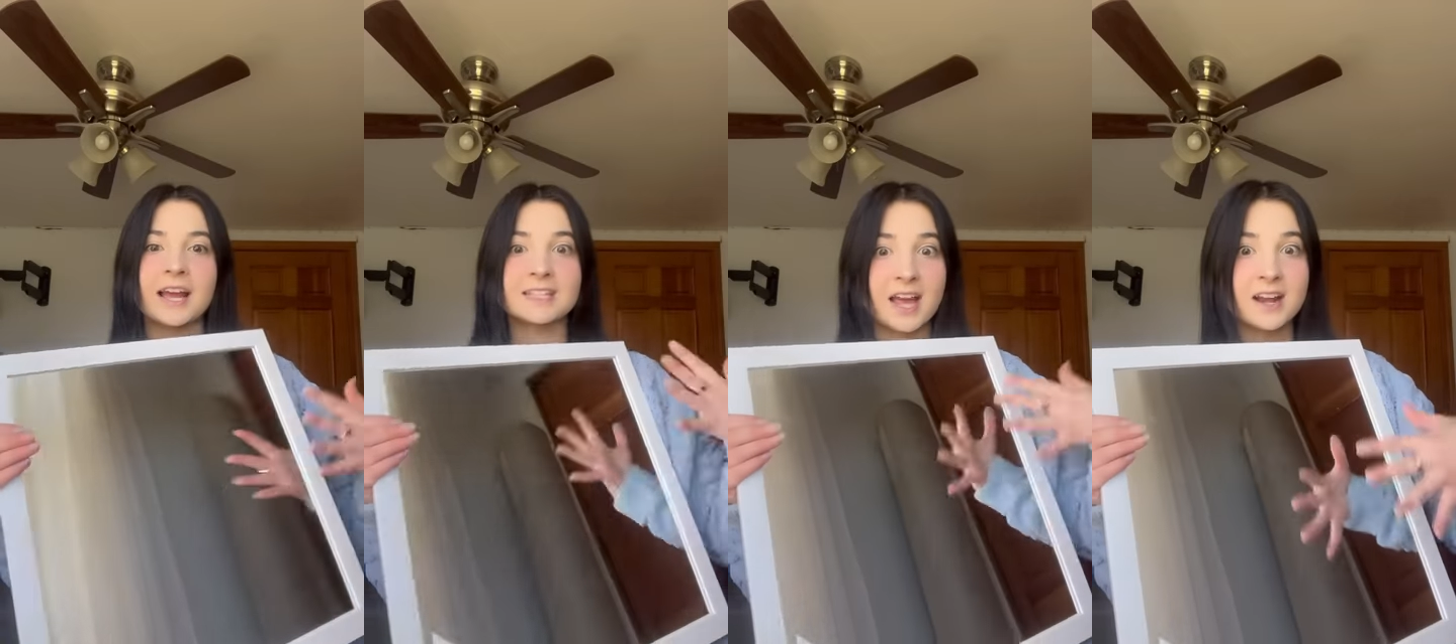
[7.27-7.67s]

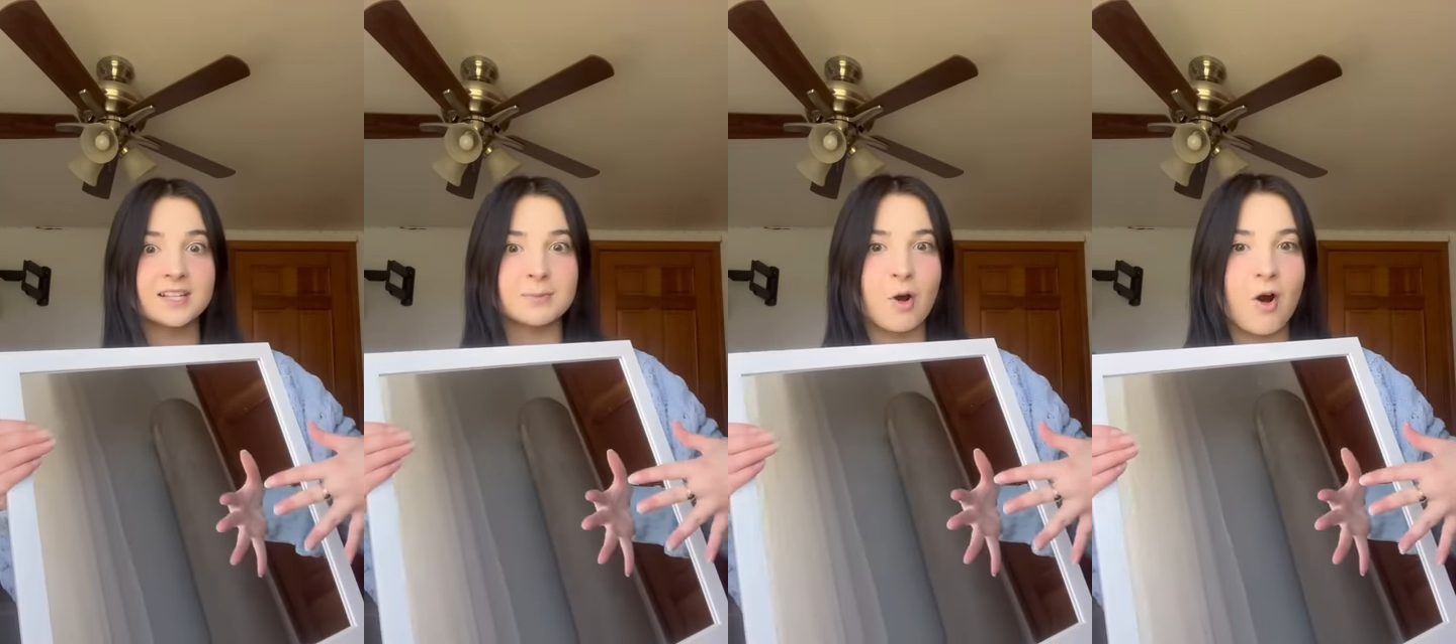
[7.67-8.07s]
It's kind of
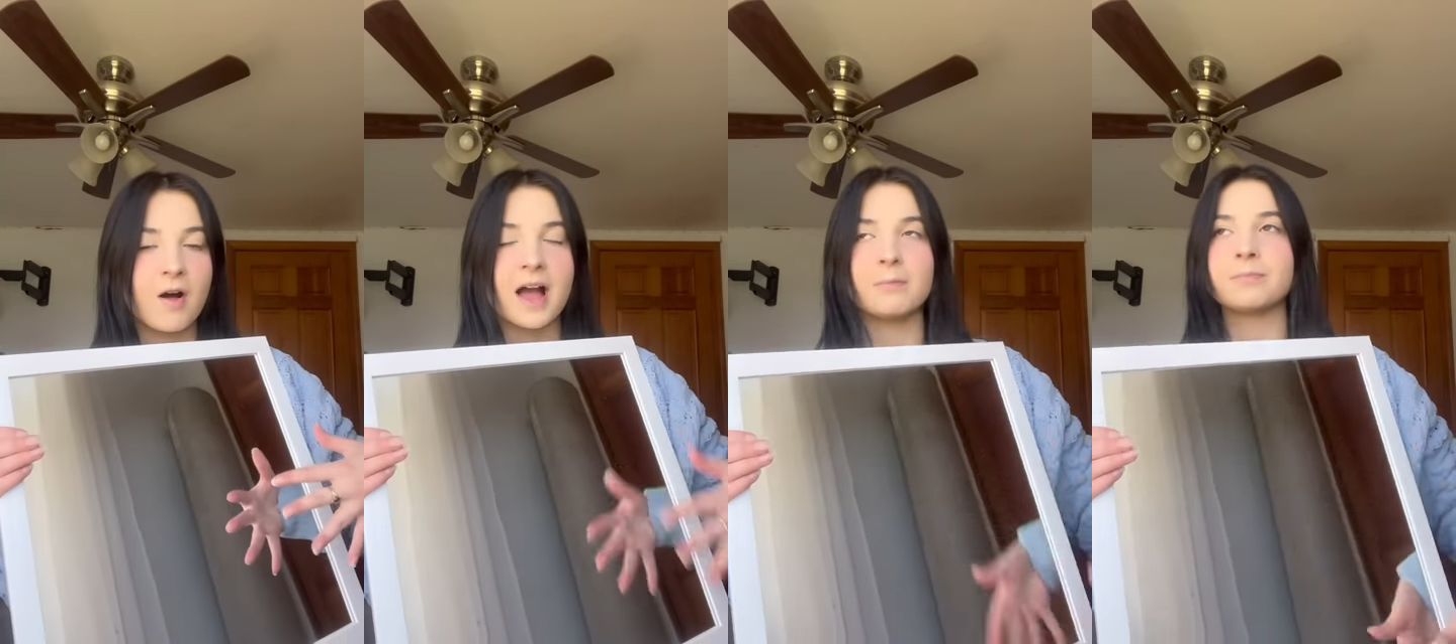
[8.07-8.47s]
small.
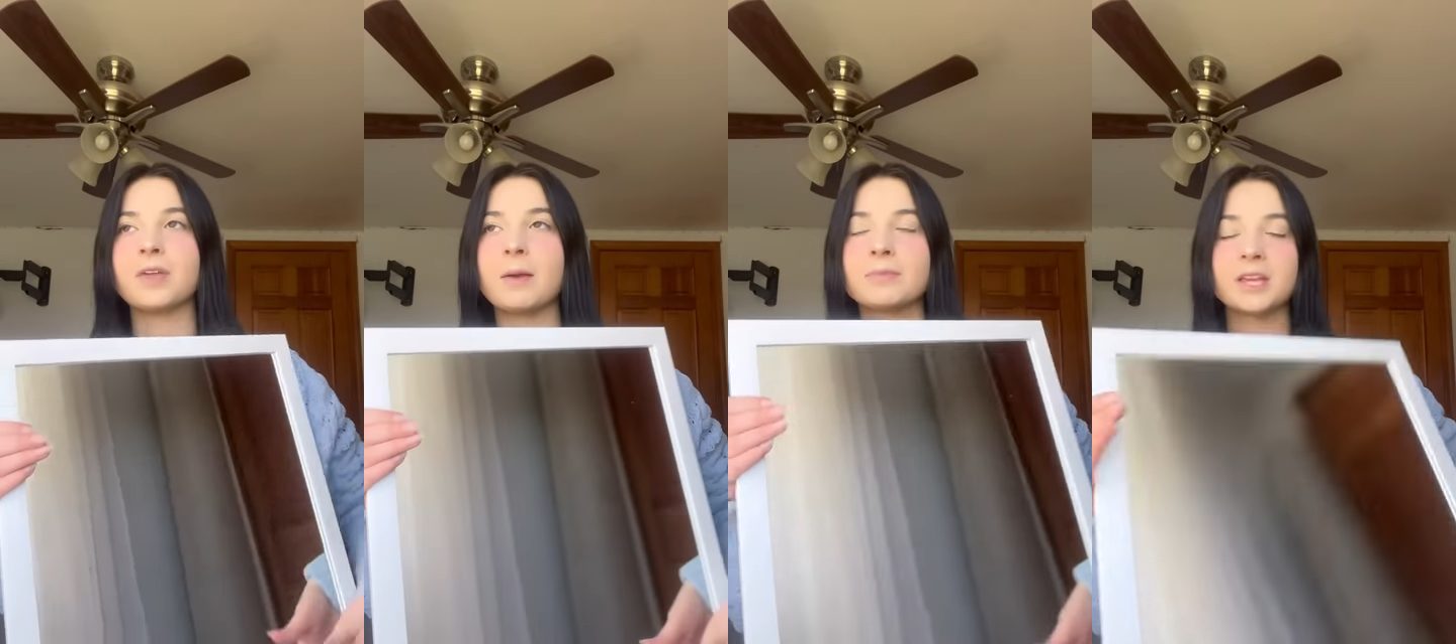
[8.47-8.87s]

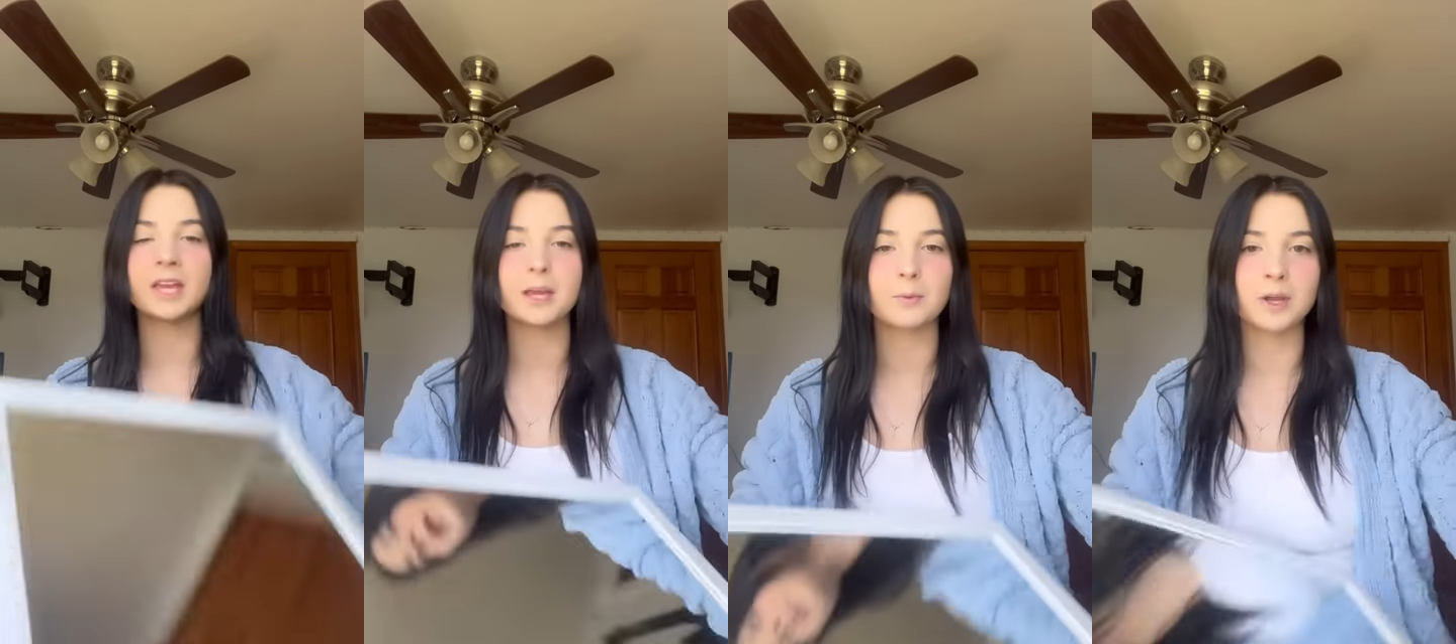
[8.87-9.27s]
I'm
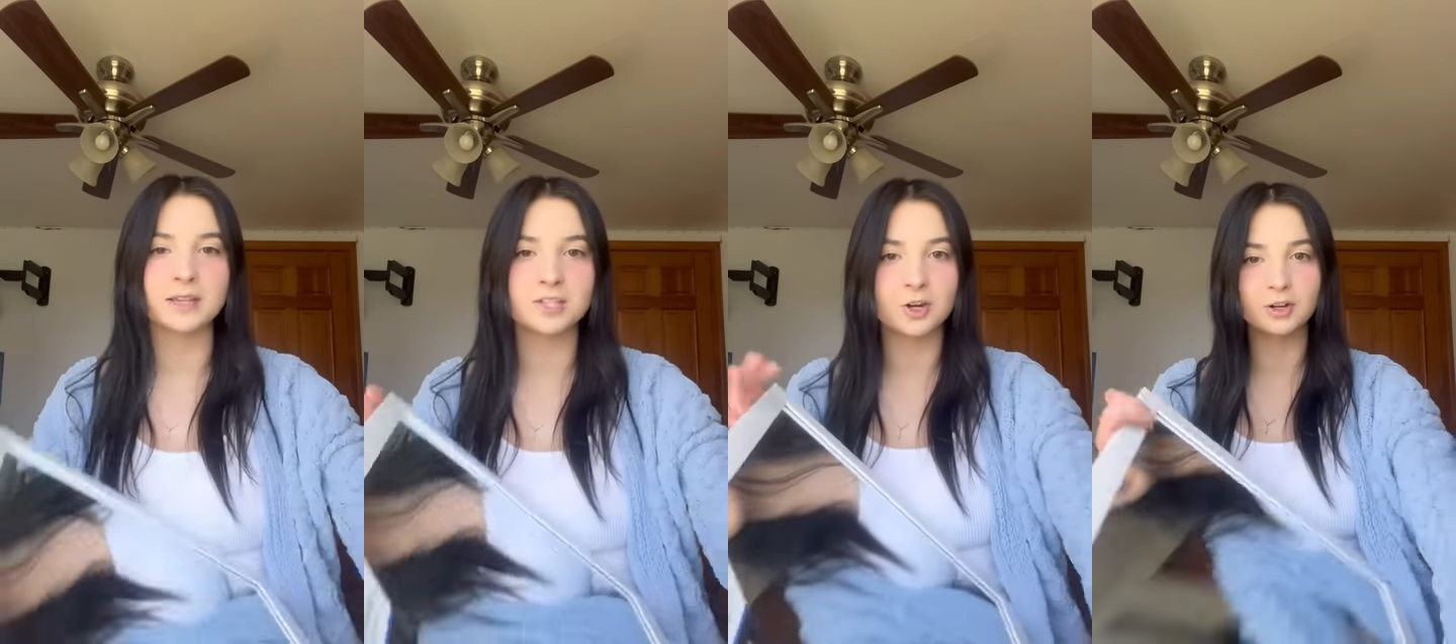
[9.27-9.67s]
thinking we can
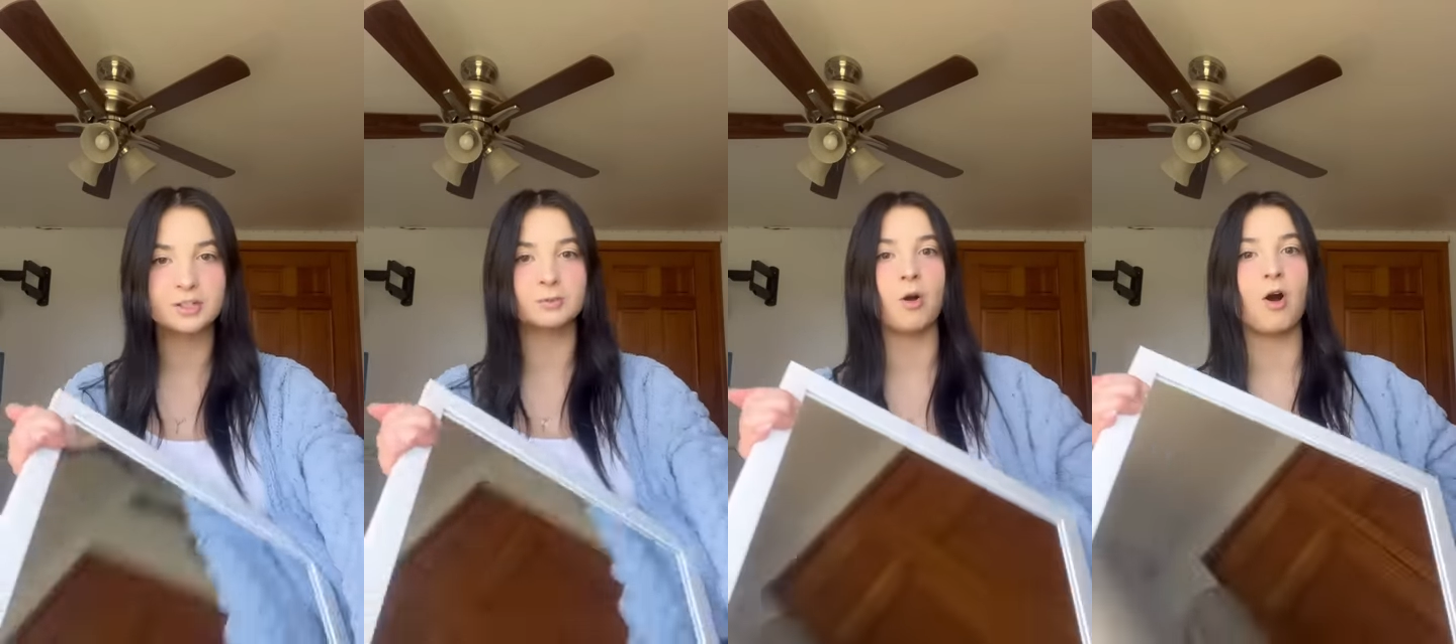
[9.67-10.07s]
start
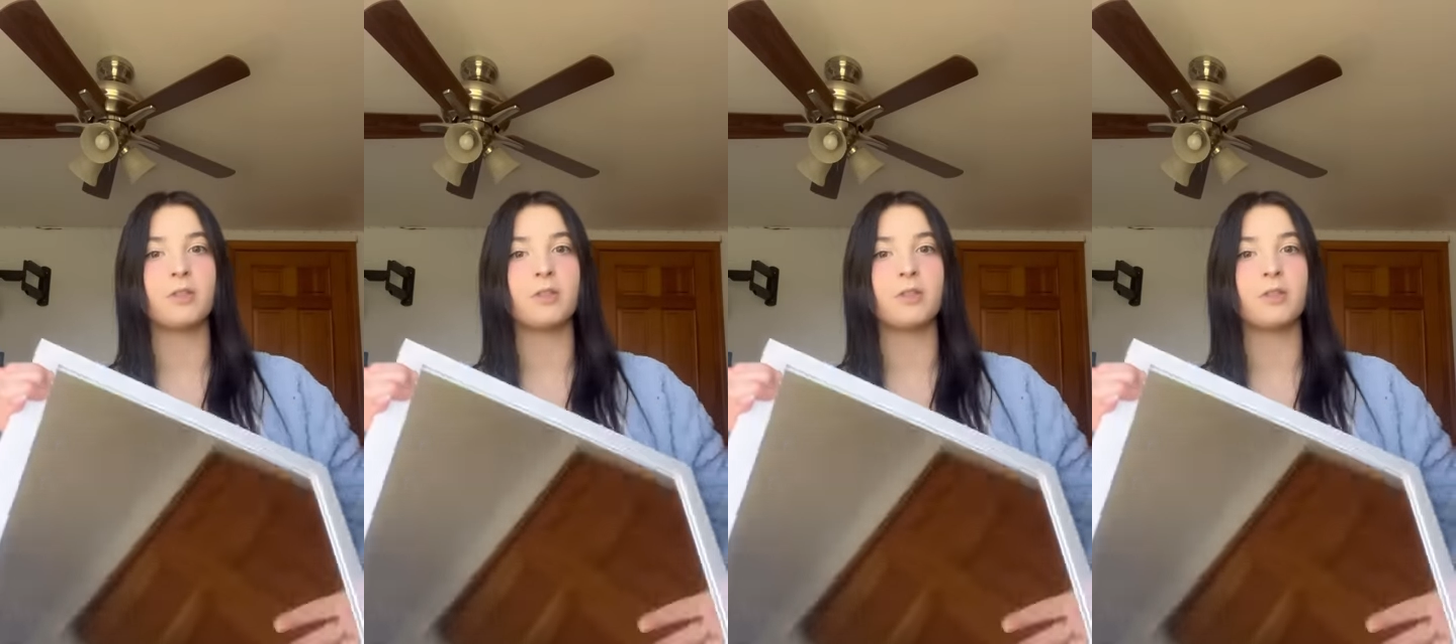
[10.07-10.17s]
small,